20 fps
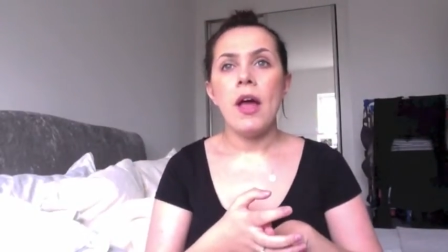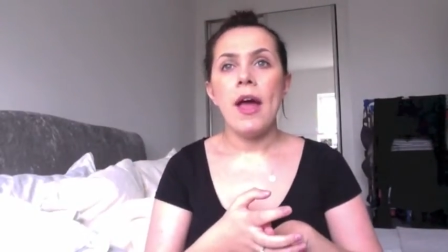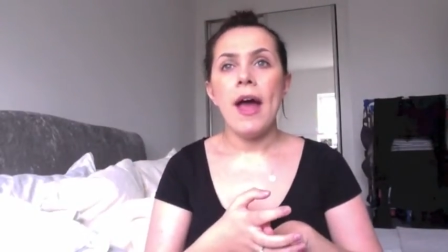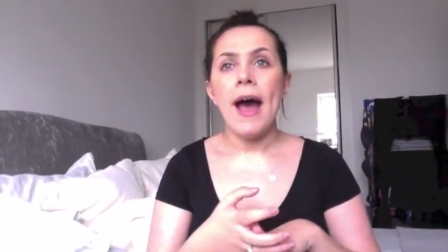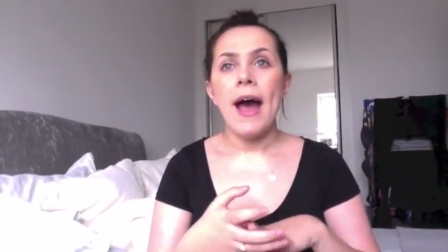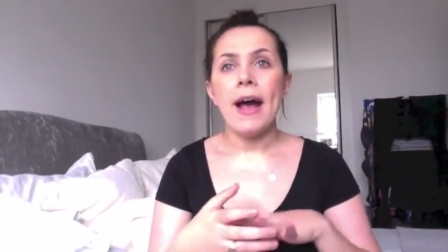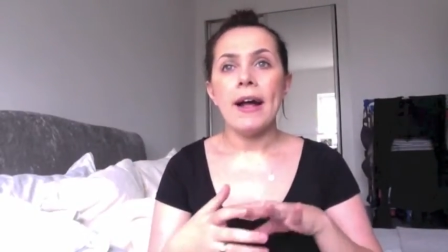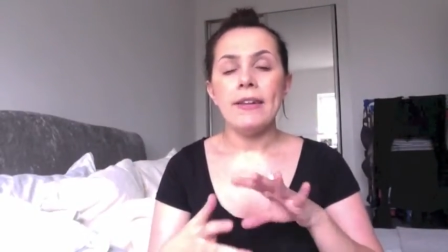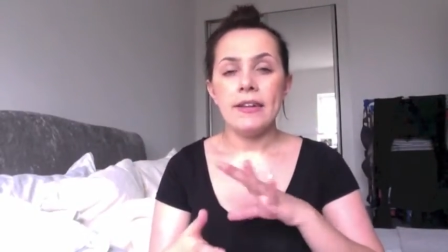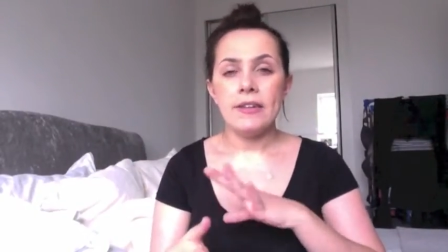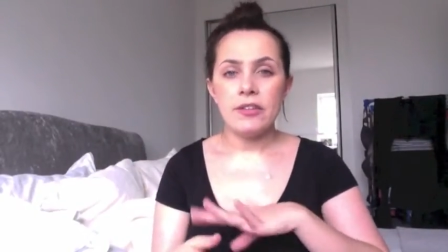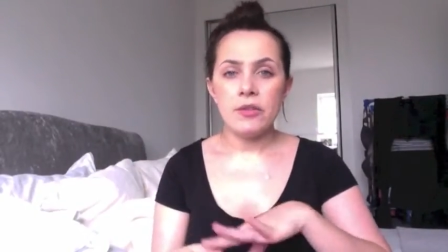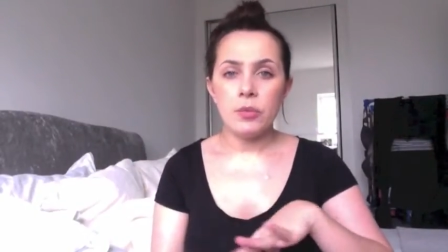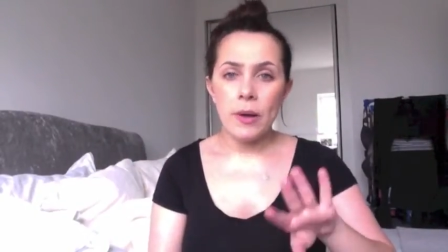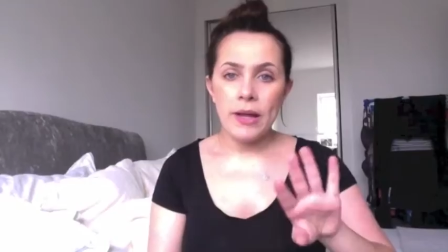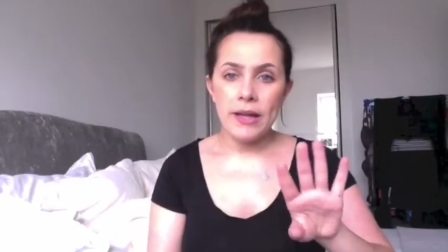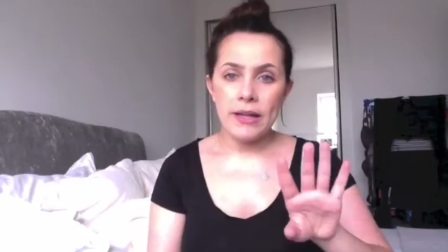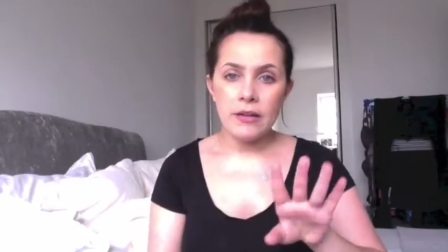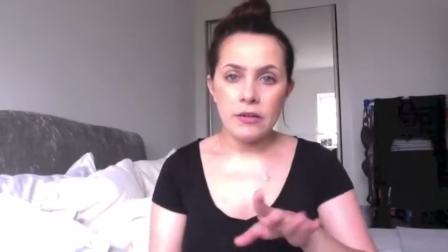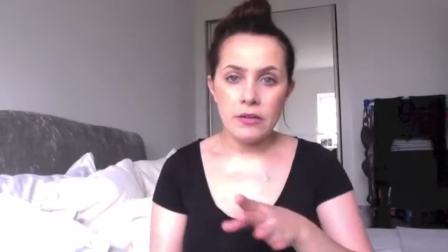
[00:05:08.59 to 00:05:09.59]
and it
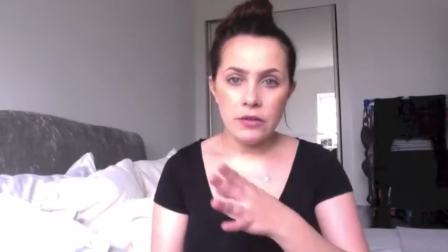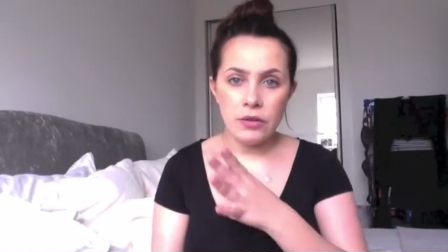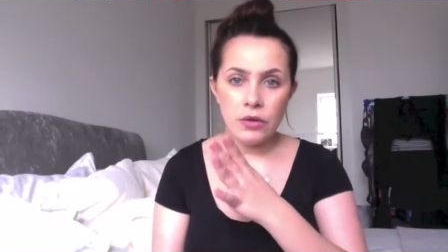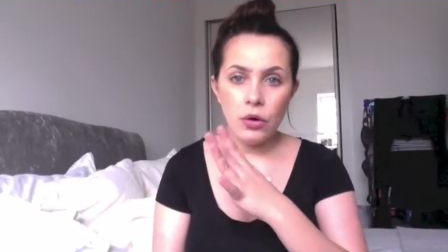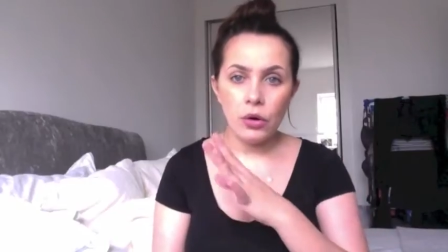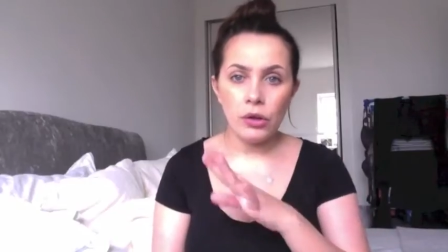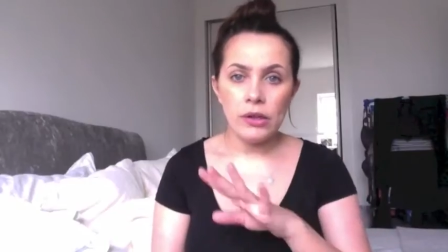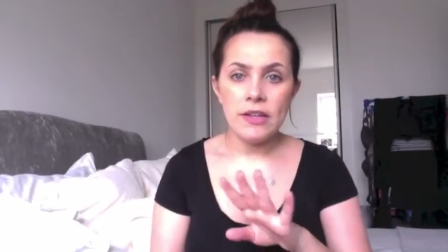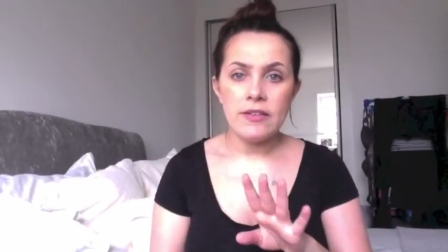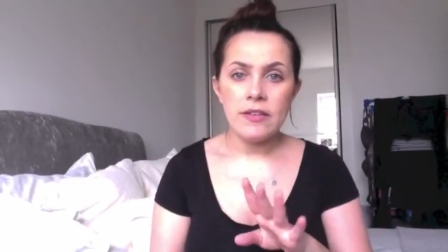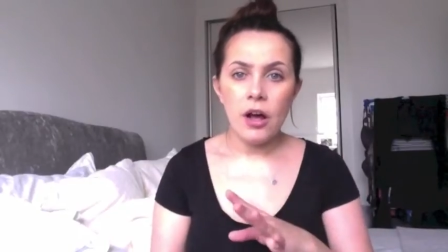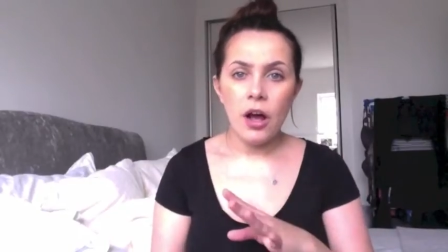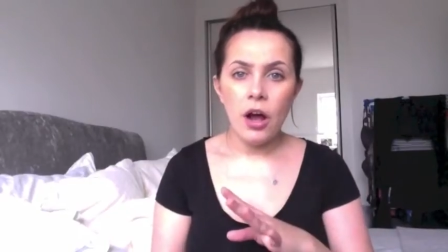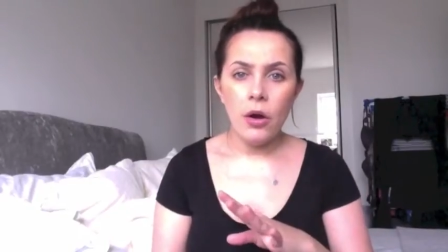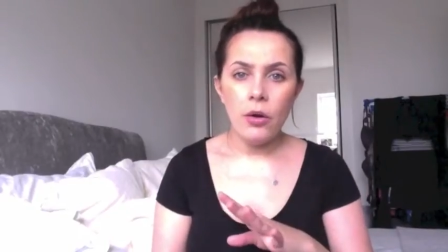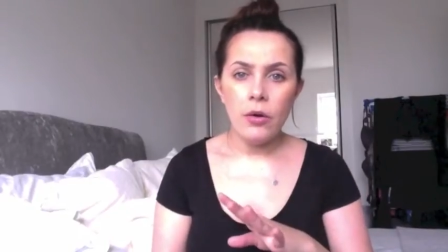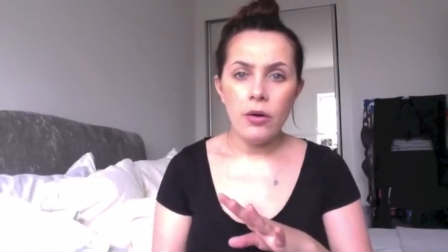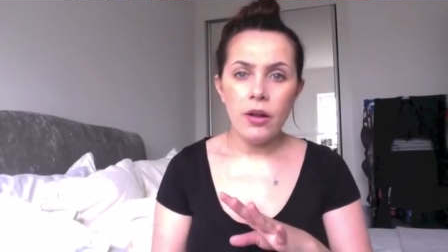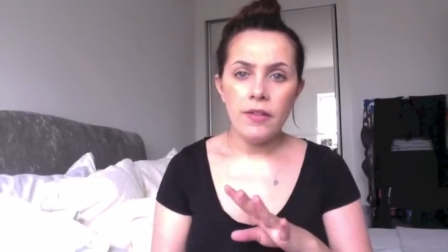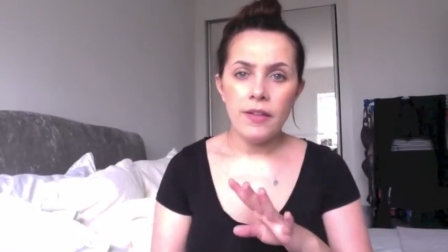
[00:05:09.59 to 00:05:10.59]
swings on its
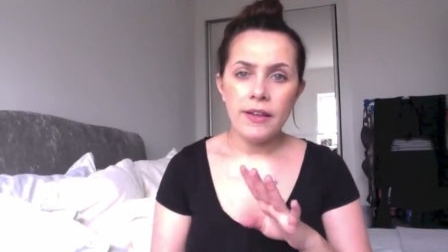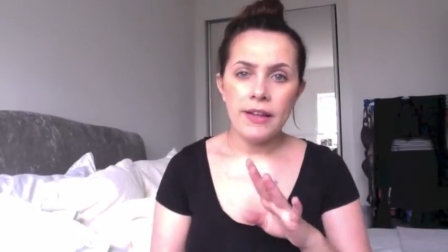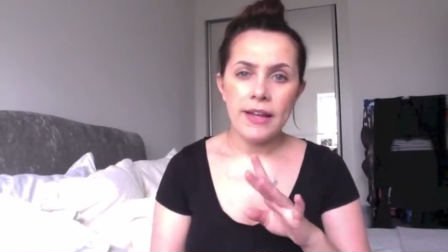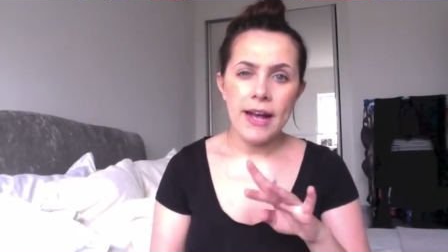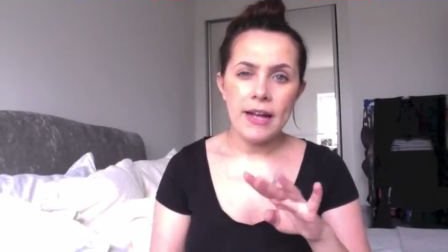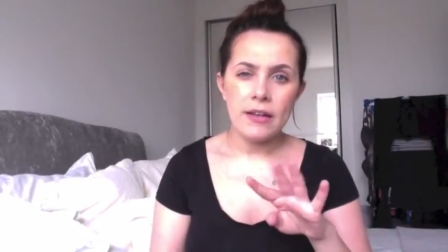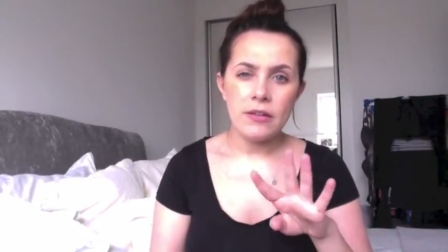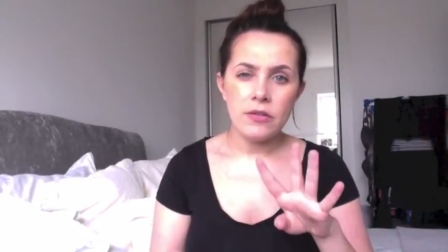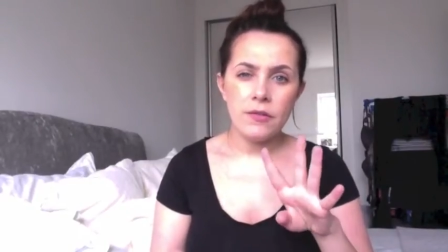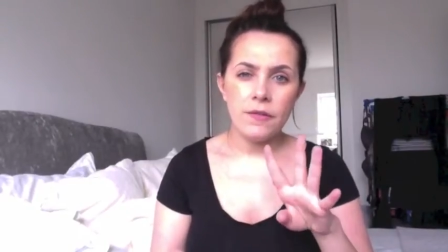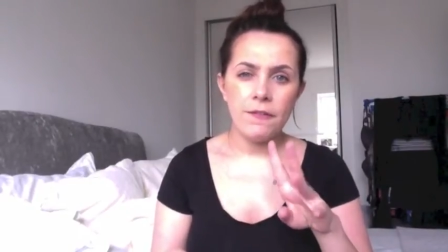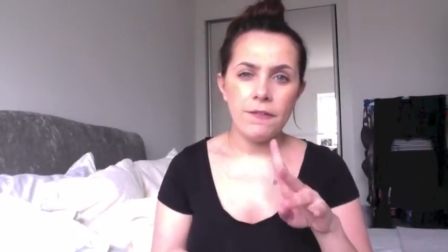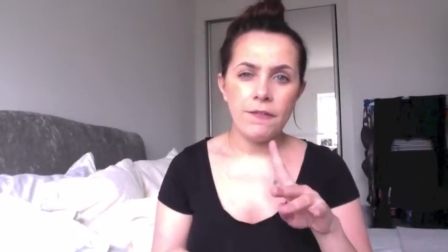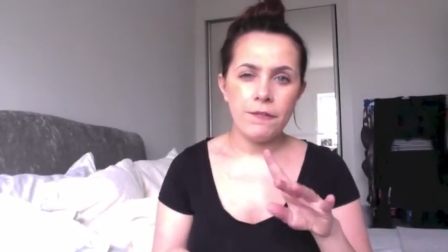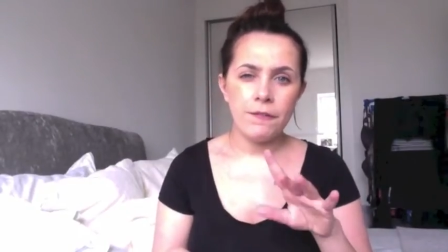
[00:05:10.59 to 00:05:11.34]
own. I think it has